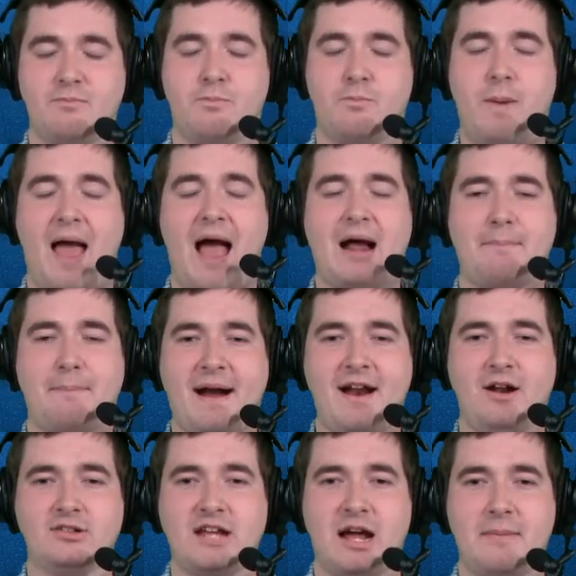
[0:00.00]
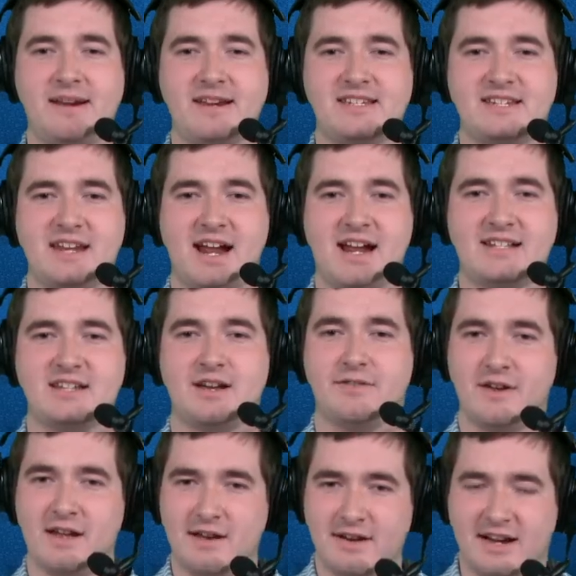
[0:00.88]
backpedaled on my stance of
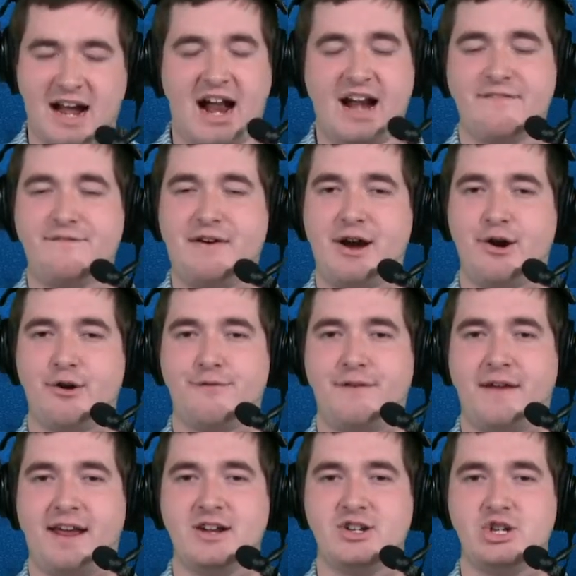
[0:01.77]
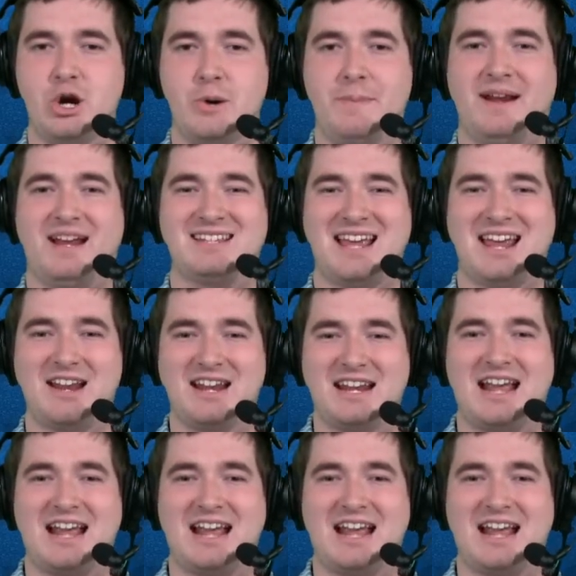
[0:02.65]
gotta fire Fangio because I